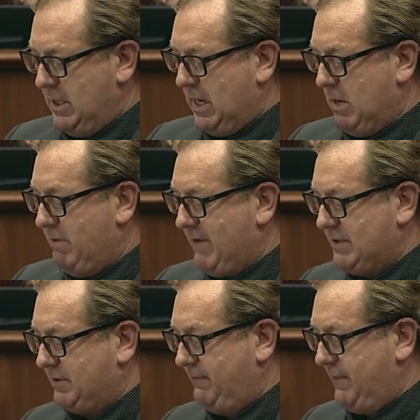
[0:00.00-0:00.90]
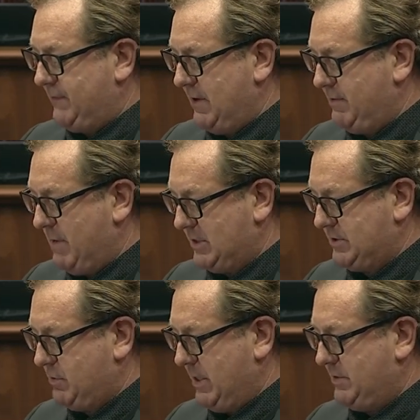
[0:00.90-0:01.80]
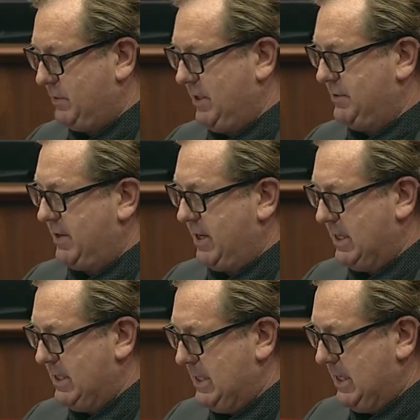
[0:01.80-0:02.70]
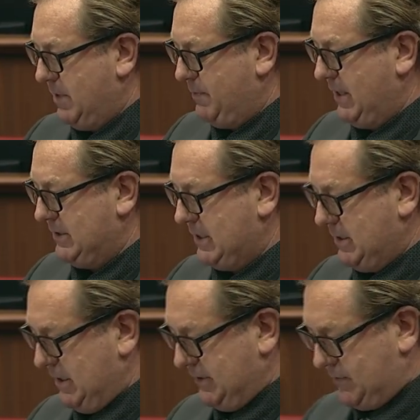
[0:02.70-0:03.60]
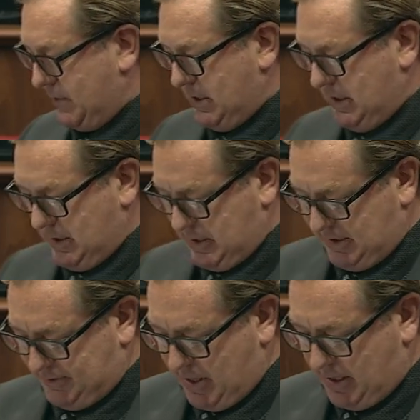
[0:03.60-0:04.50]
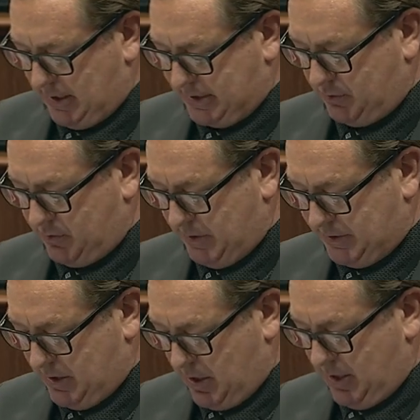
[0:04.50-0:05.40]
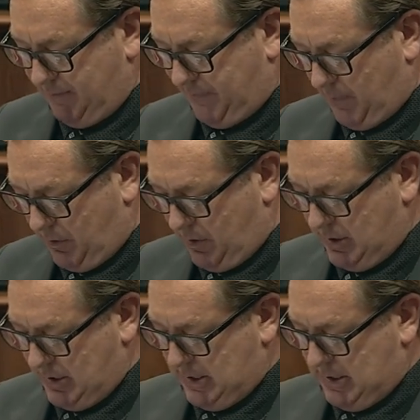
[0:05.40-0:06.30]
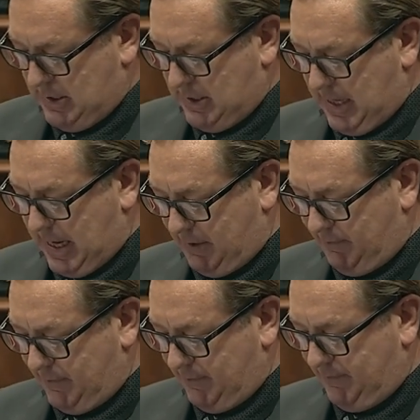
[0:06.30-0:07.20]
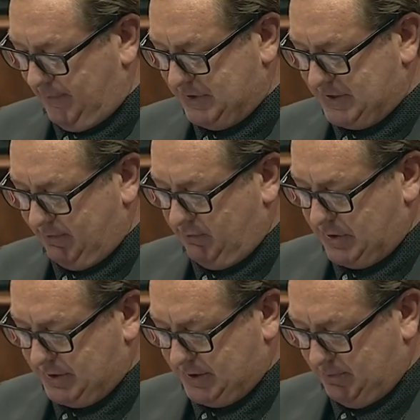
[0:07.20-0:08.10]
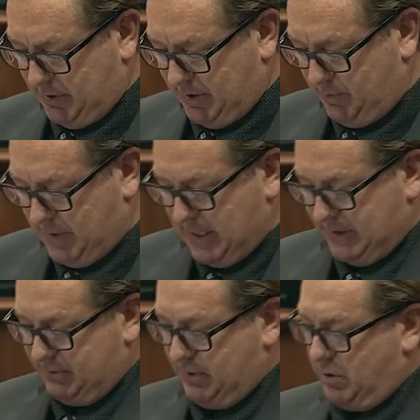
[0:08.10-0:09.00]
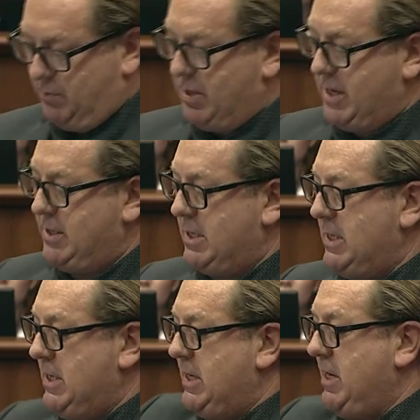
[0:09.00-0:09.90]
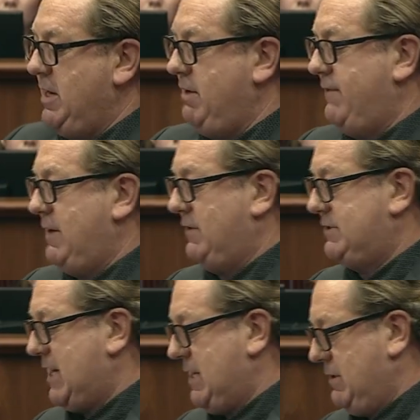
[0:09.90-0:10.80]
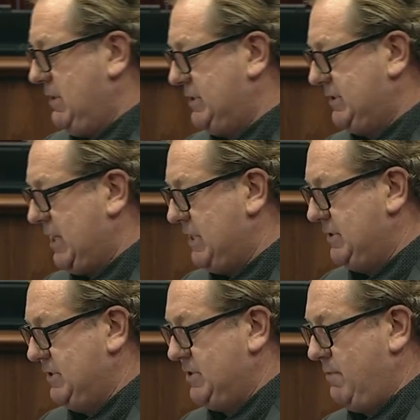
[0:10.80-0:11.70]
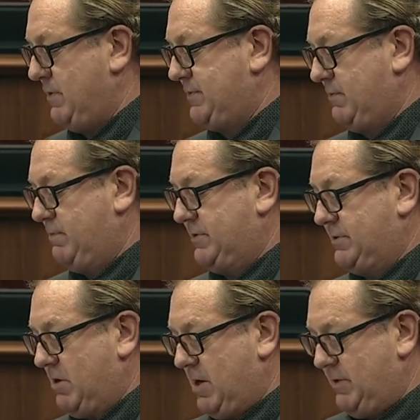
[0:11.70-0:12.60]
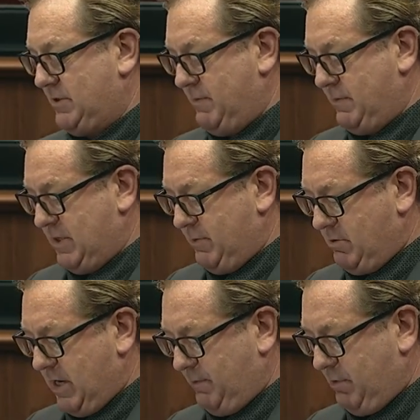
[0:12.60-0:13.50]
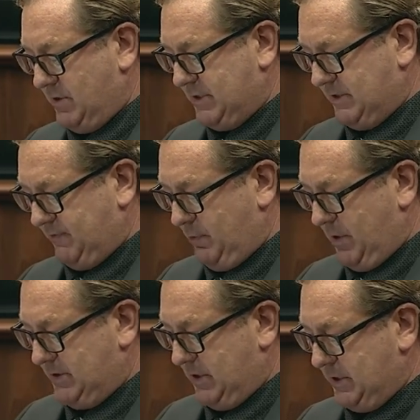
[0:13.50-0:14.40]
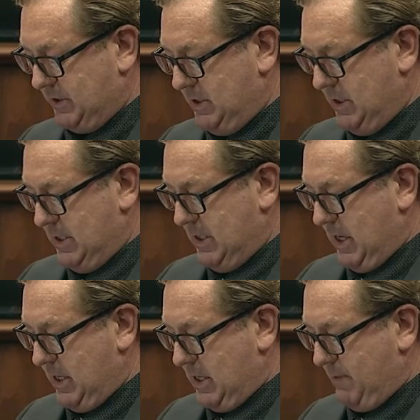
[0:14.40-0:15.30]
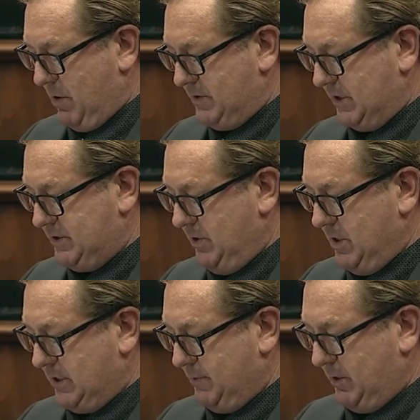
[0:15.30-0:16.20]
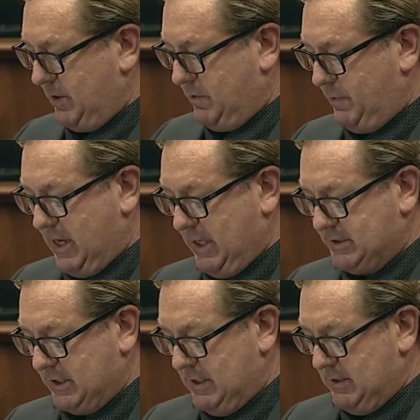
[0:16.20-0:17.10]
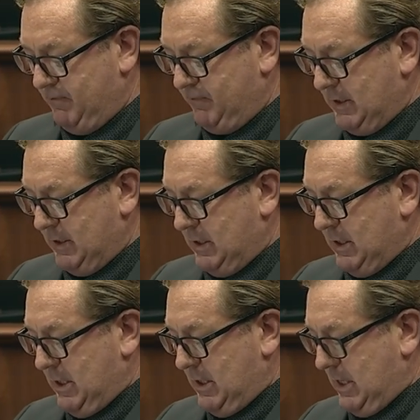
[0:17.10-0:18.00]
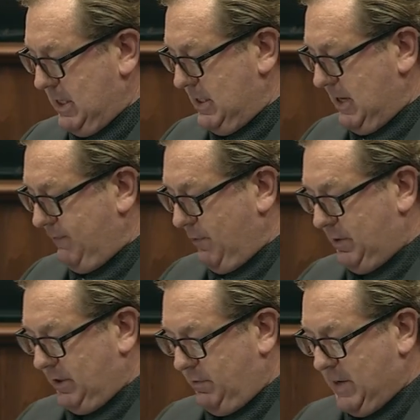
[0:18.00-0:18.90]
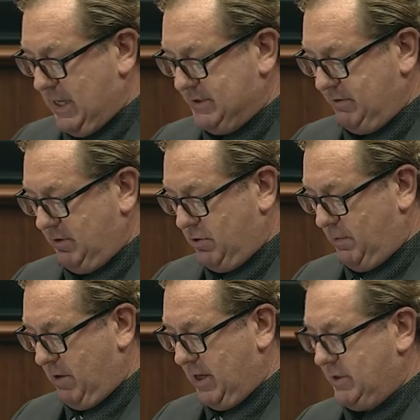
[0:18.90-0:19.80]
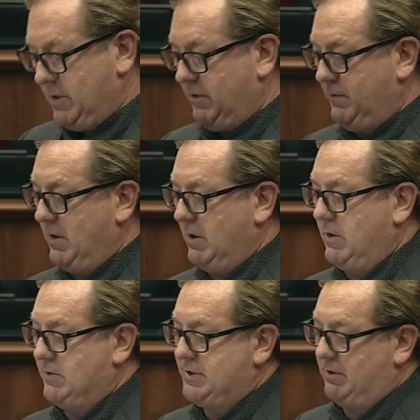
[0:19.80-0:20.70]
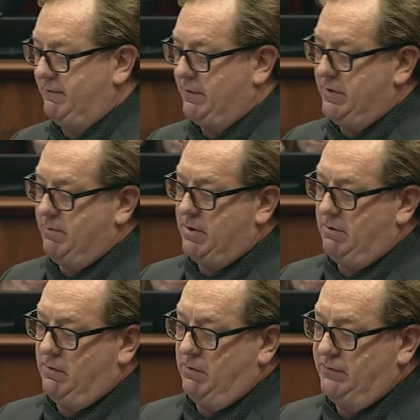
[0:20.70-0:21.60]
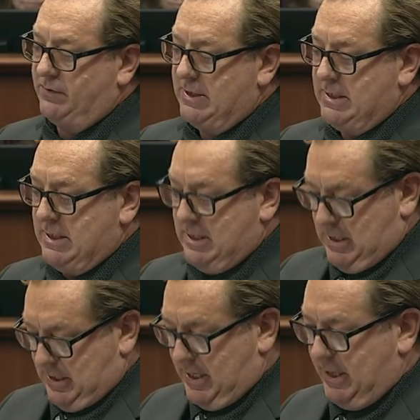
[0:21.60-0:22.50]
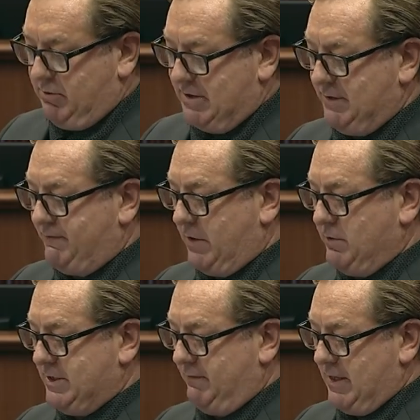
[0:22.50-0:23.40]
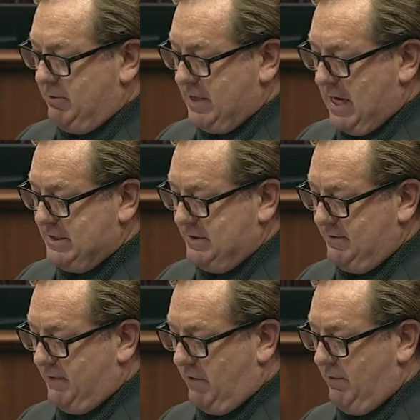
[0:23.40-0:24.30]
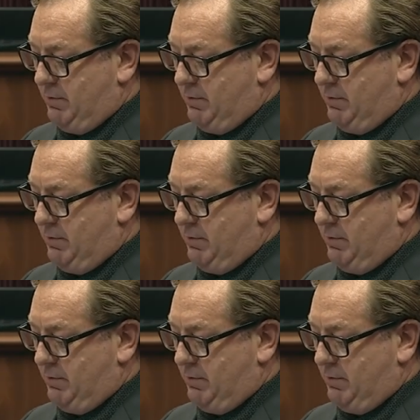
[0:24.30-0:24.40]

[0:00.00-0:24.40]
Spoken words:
However, as of 15th of March 2023, it appears that the Australian Electoral Commission, only 4 out of 57 registered political parties are incorporated. In any event, the state legislation does not prescribe a democratic process for pre-selection, a process unique to political parties. Therefore, political parties that are incorporated can still avoid the model rules. The increasing frequency of legal cases involving